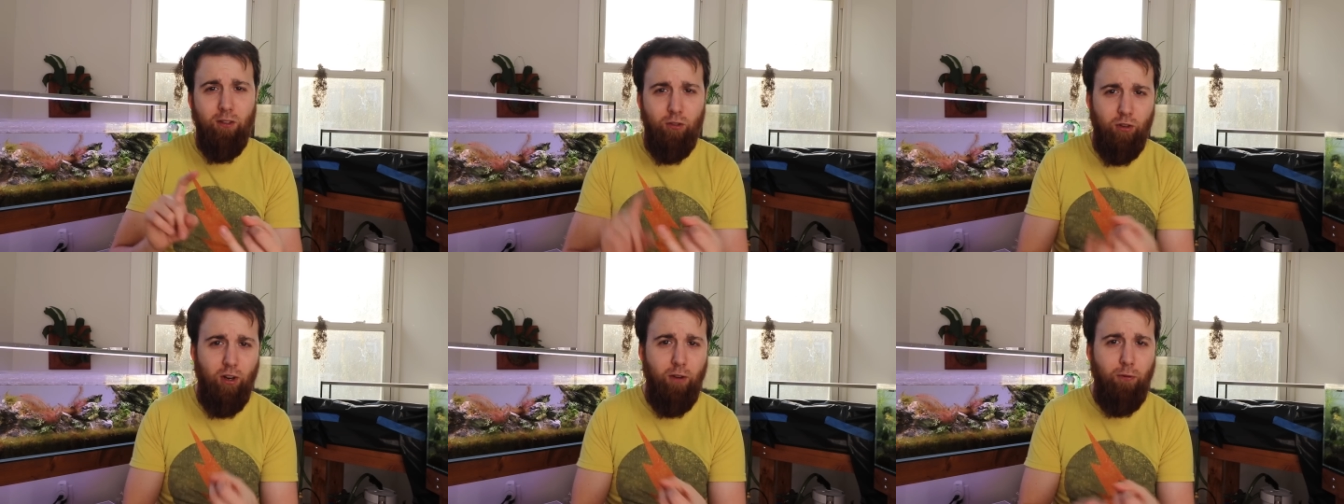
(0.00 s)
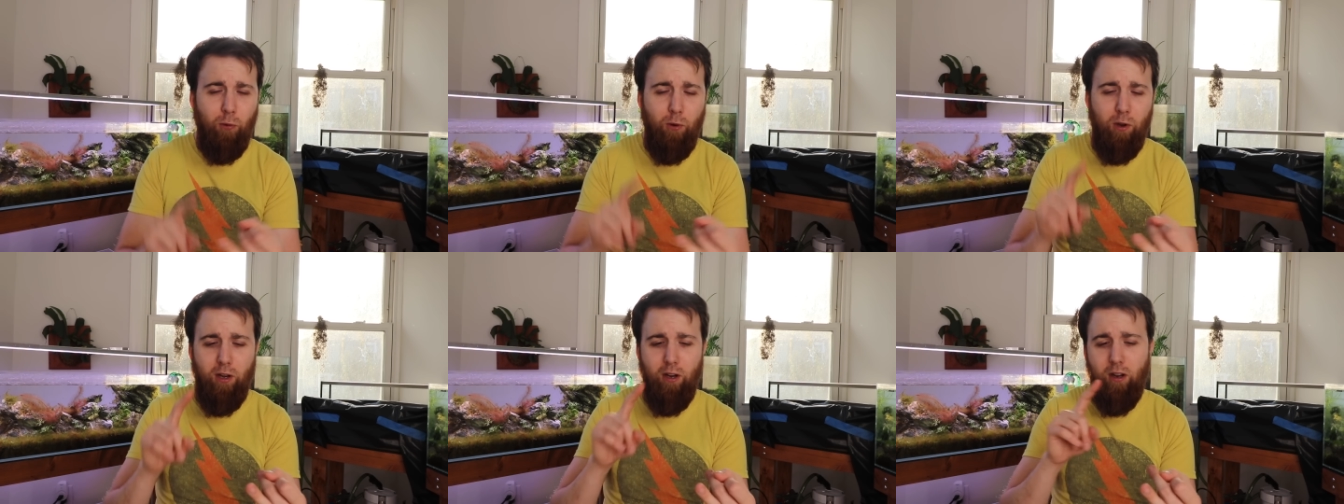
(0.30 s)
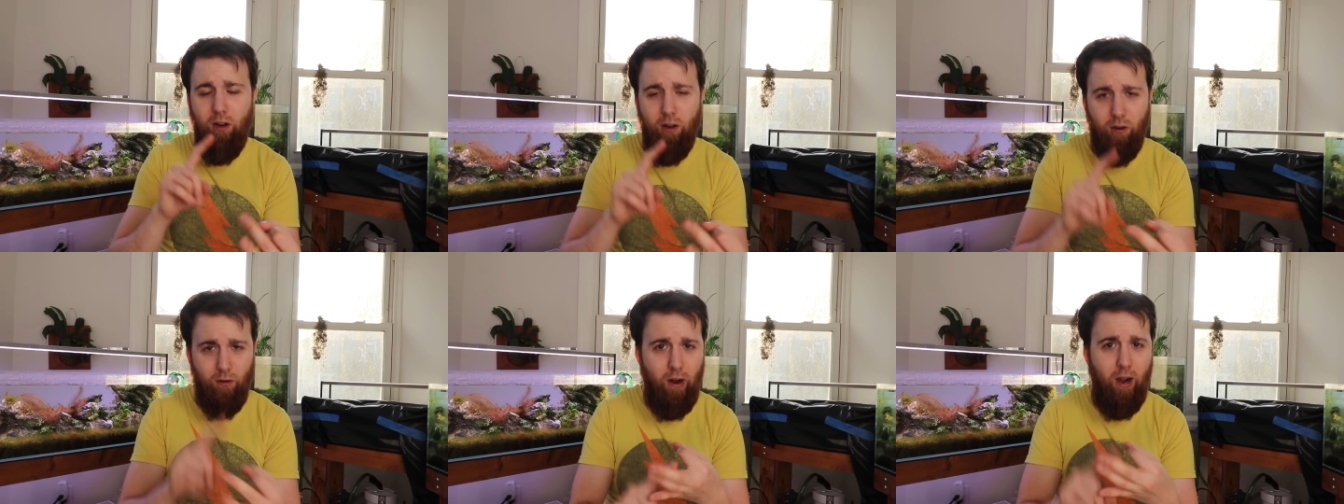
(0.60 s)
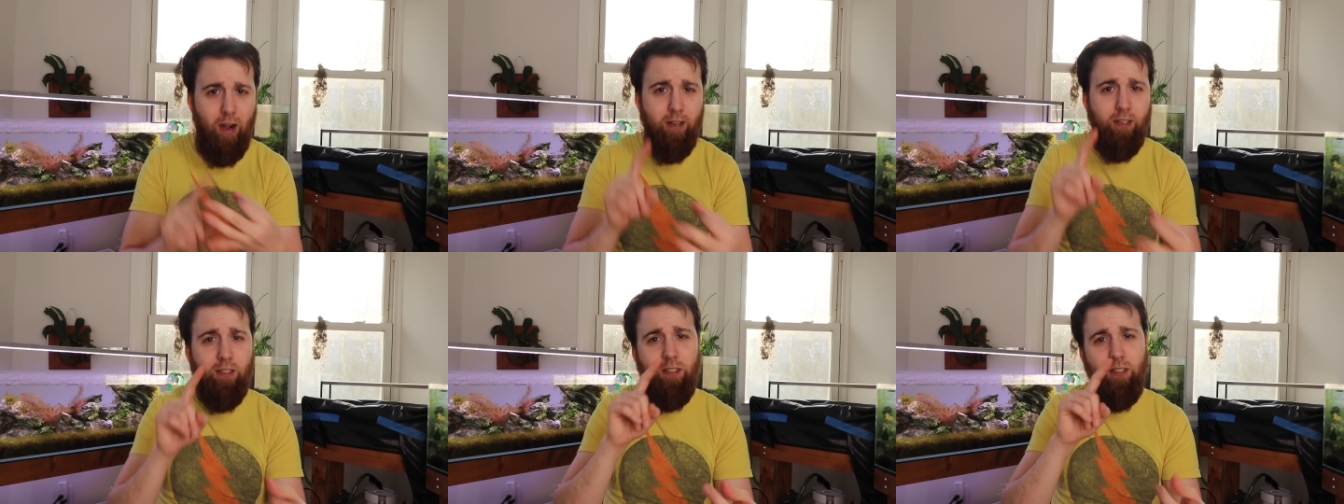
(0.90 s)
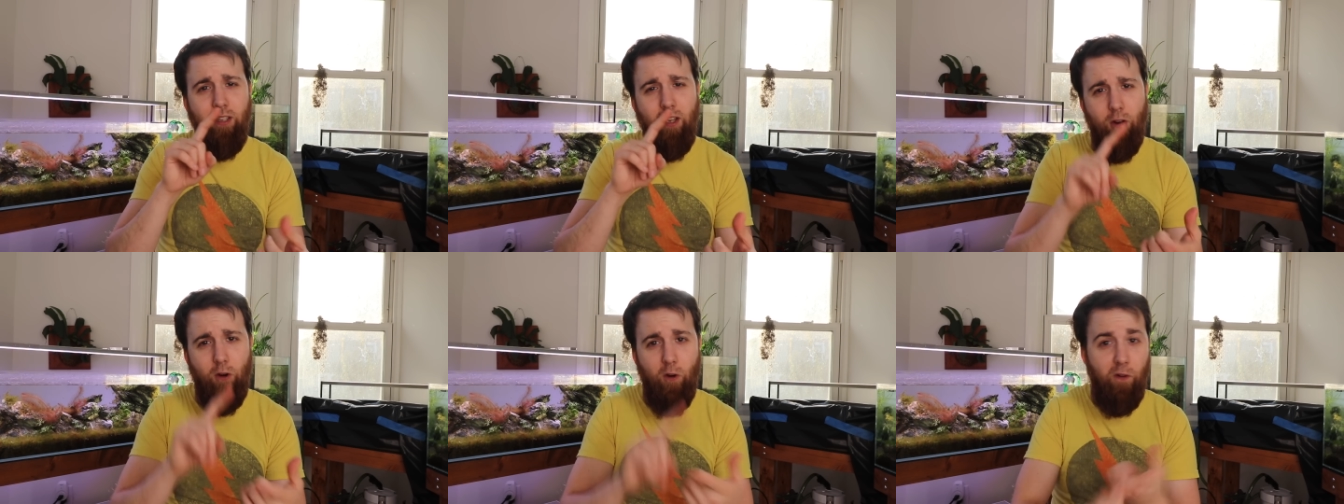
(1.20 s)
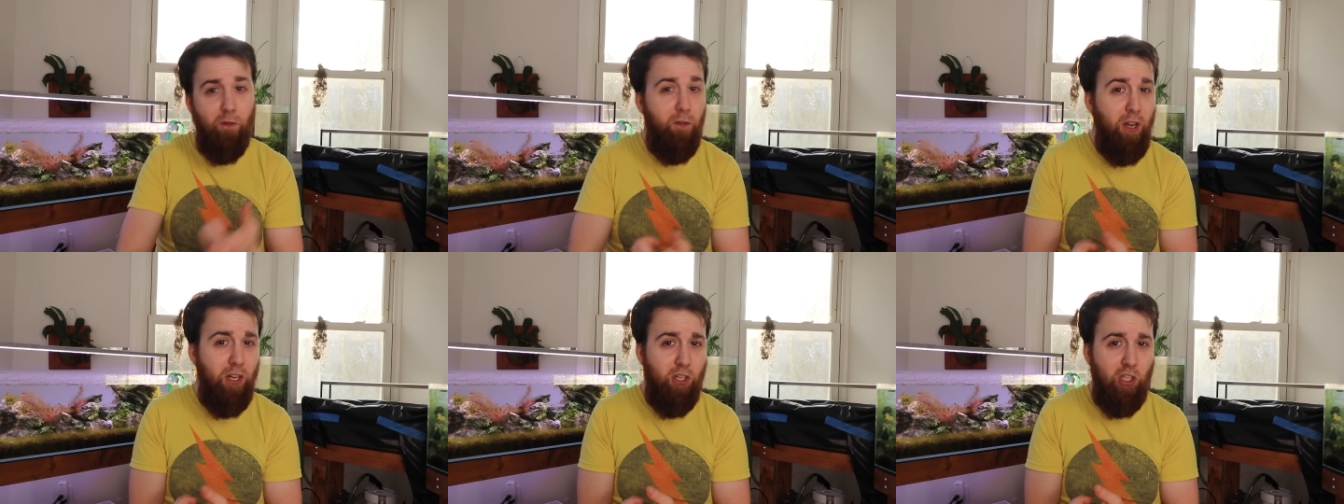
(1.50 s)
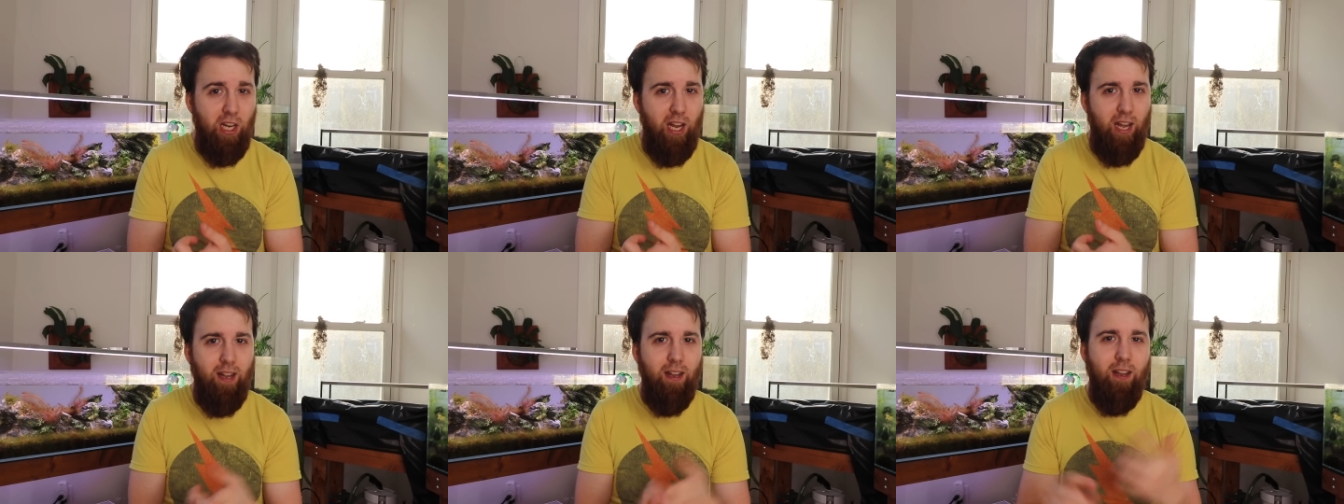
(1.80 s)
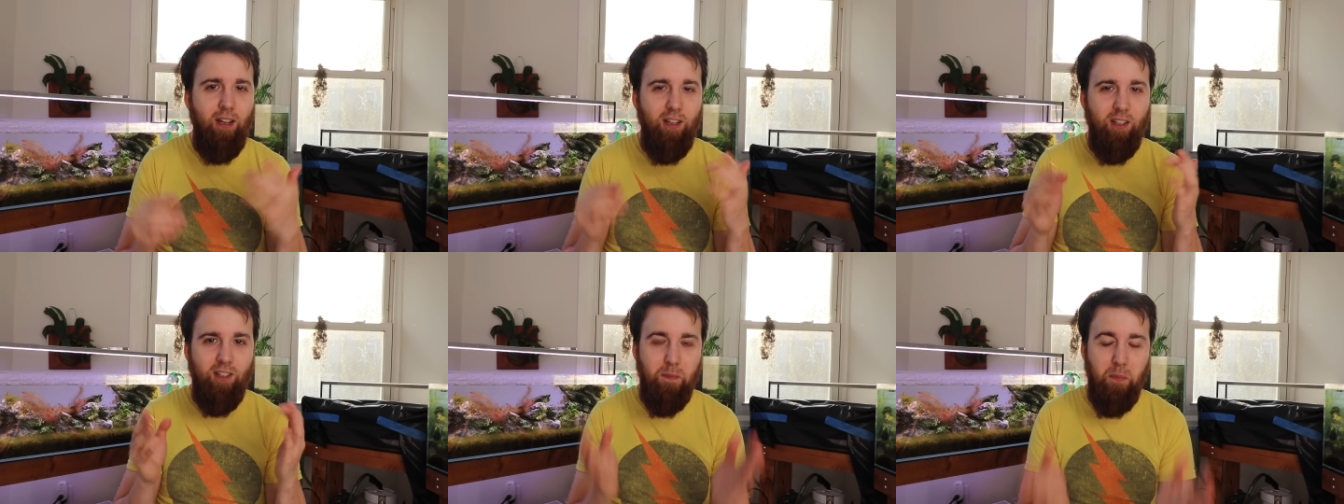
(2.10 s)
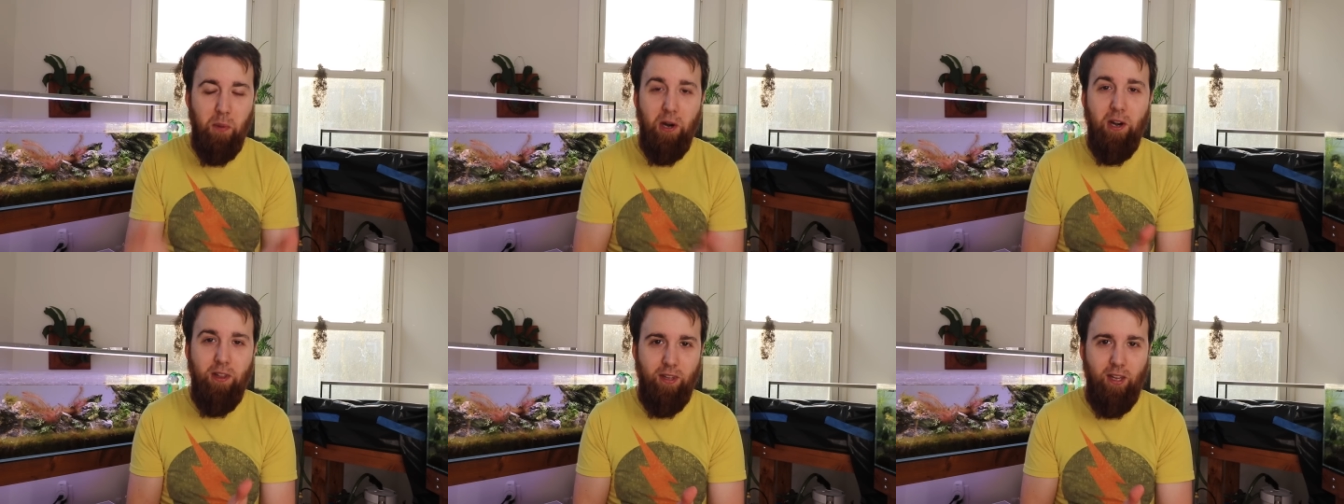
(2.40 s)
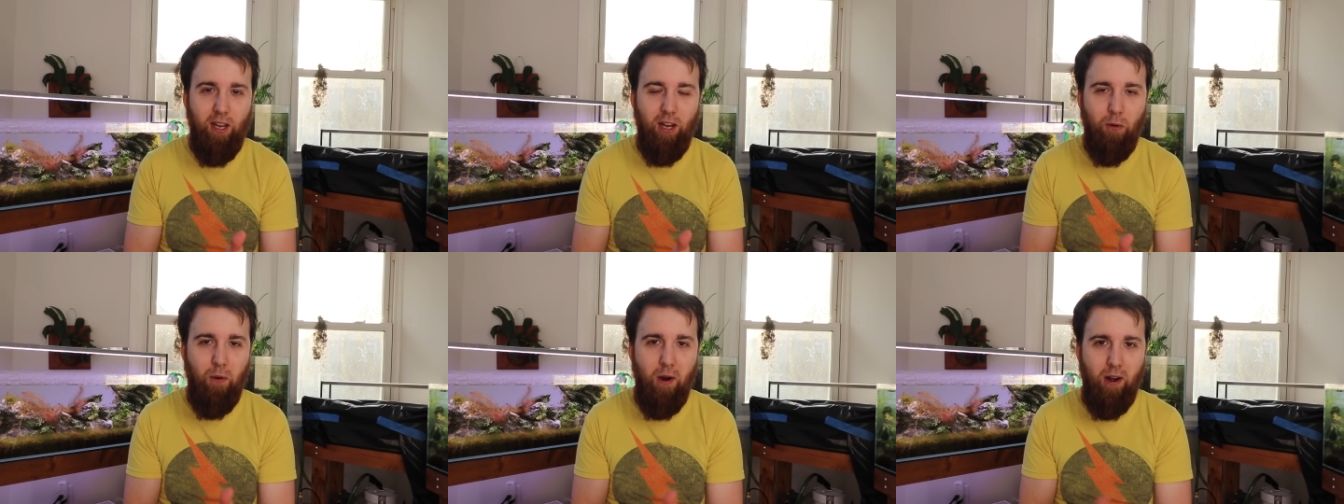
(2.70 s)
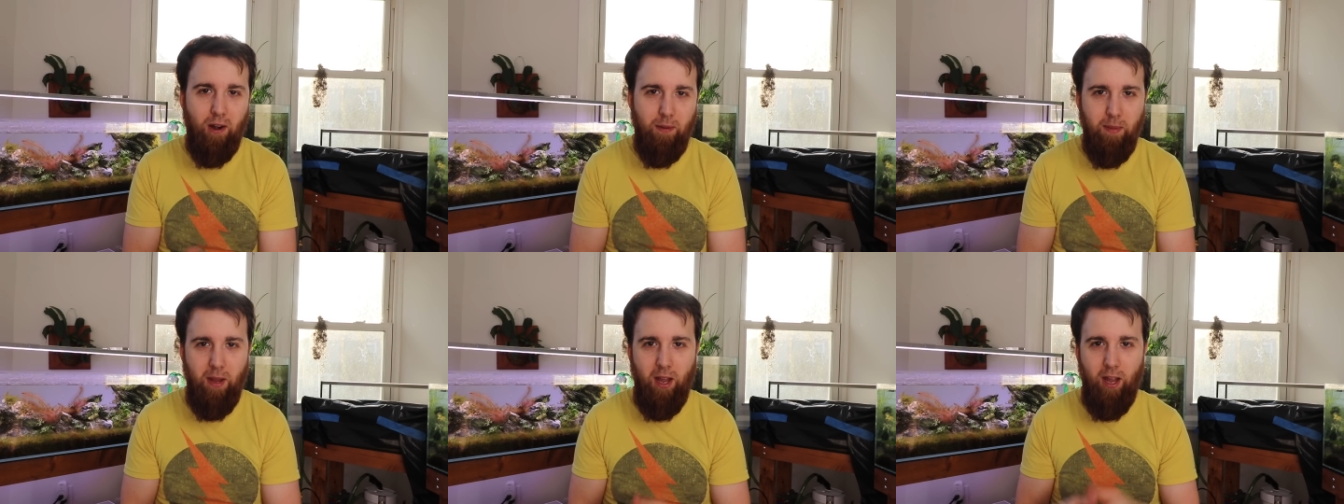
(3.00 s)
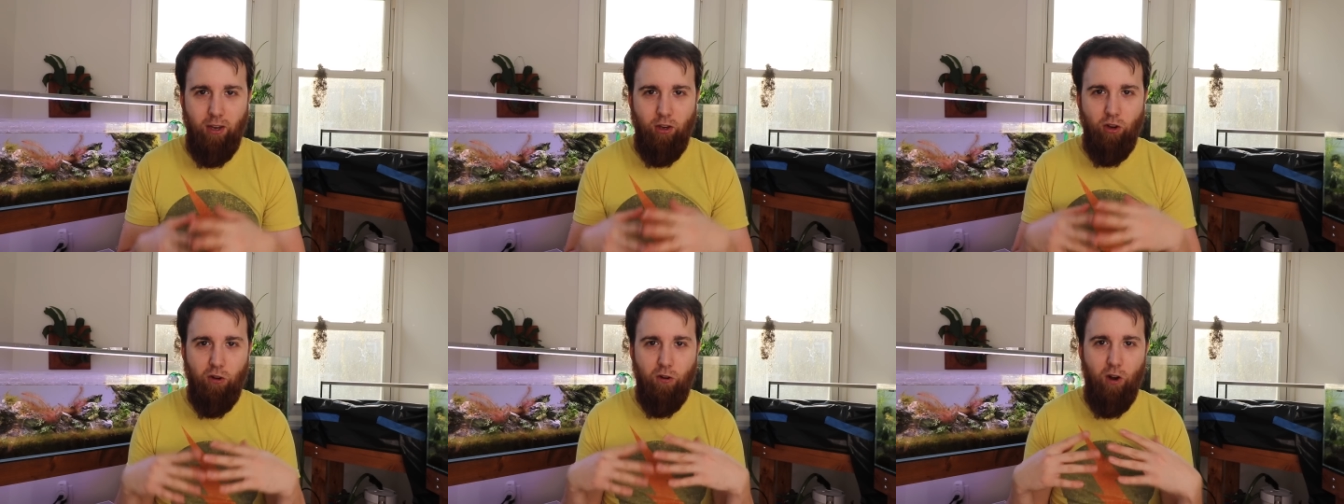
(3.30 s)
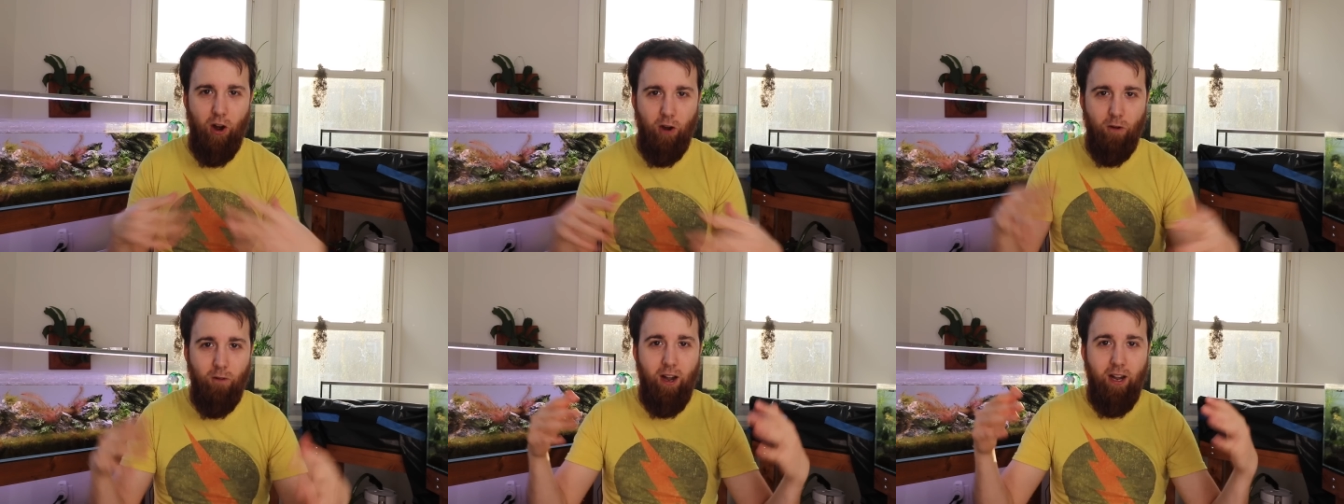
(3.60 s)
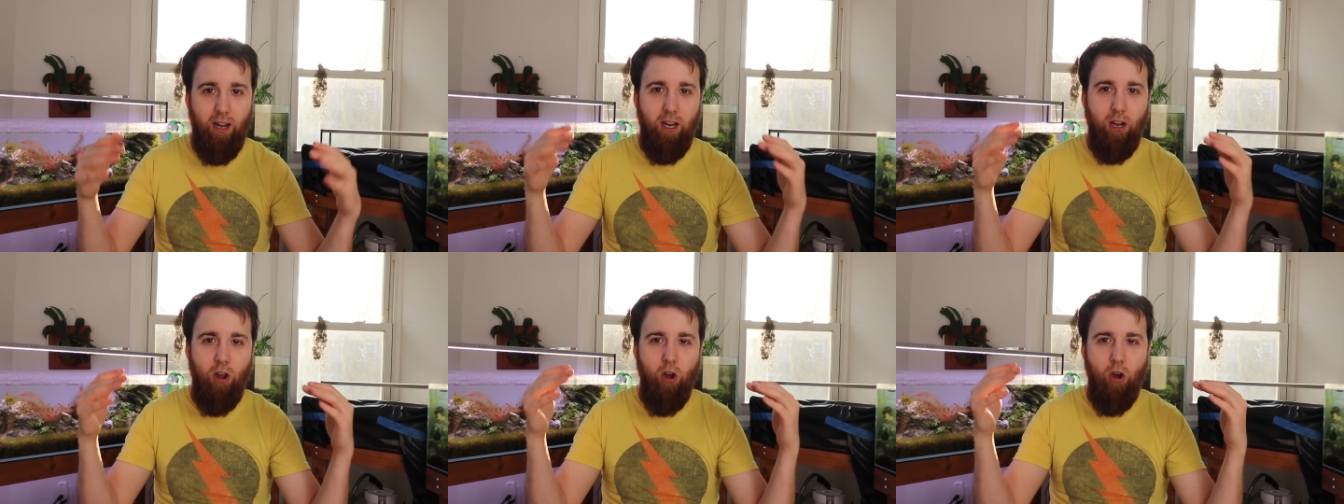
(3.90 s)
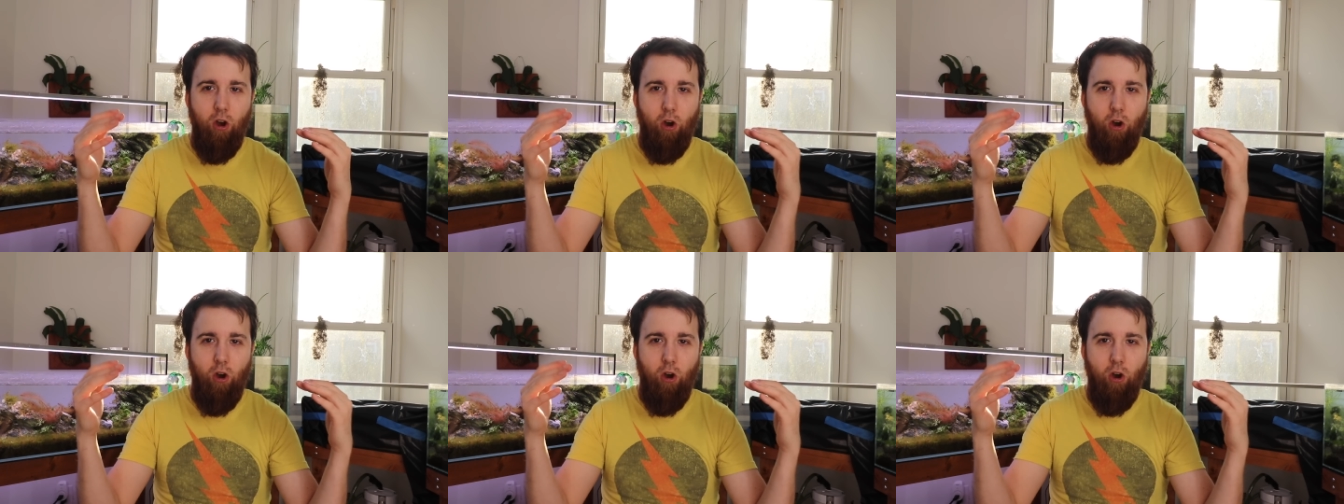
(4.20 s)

driftwood, rocks, or fish yet to put in the aquarium, and you're already